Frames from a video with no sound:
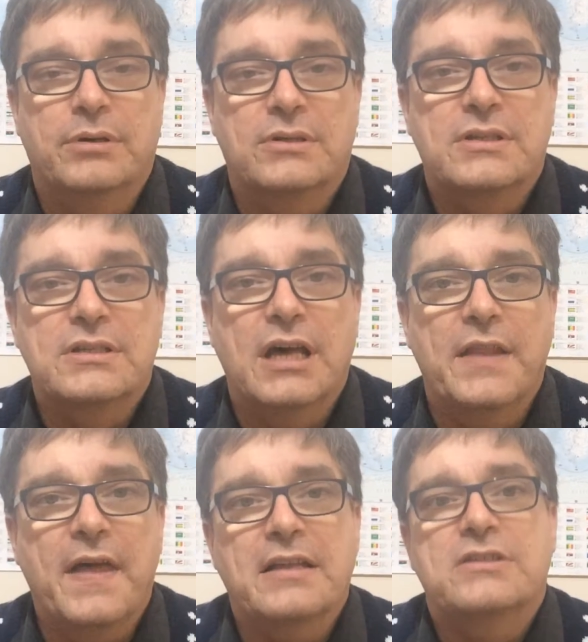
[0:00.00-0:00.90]
but
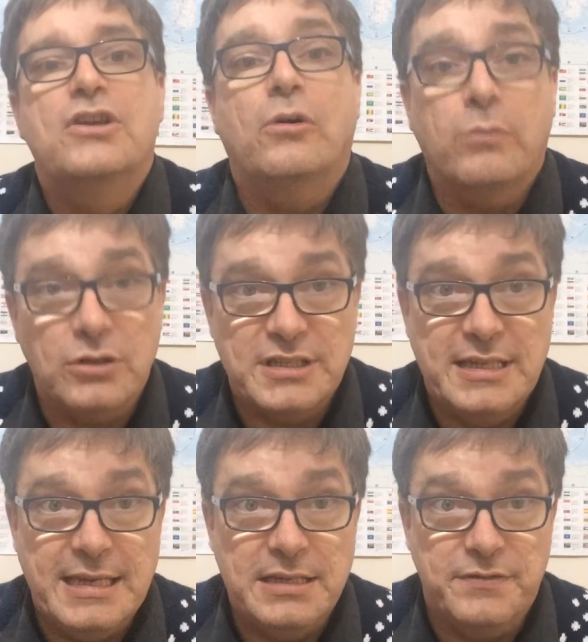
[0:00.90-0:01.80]
that's not what
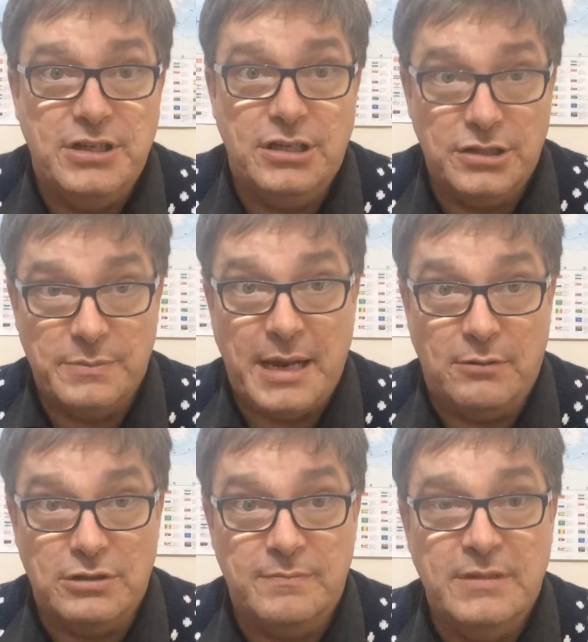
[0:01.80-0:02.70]
today's video is
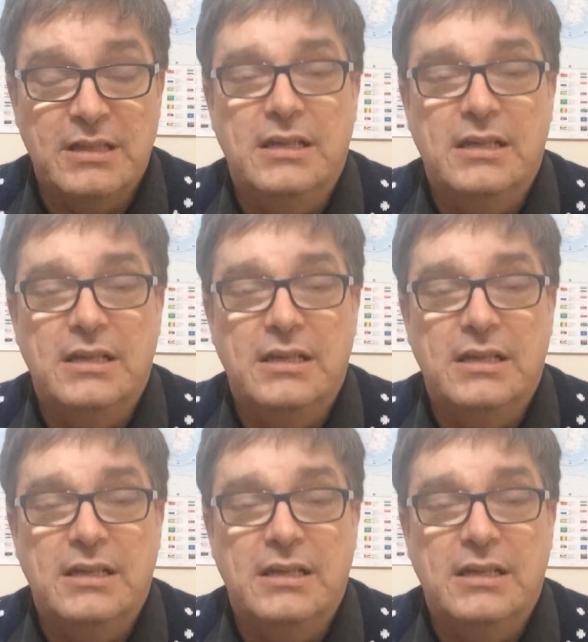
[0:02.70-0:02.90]
about.